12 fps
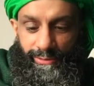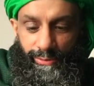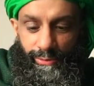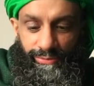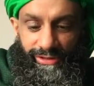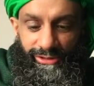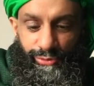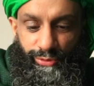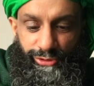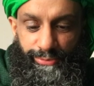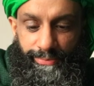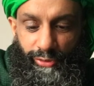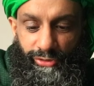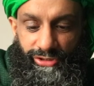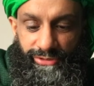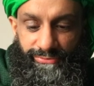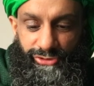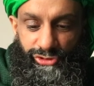Oh, this one's
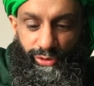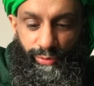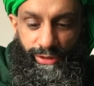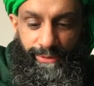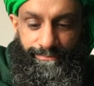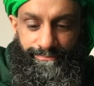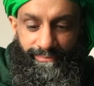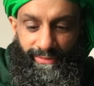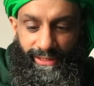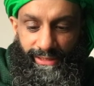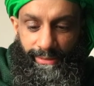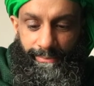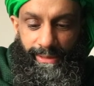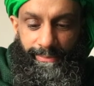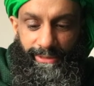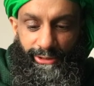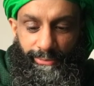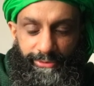broken, so
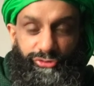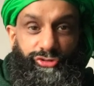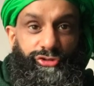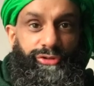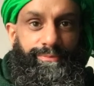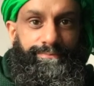maybe number 2.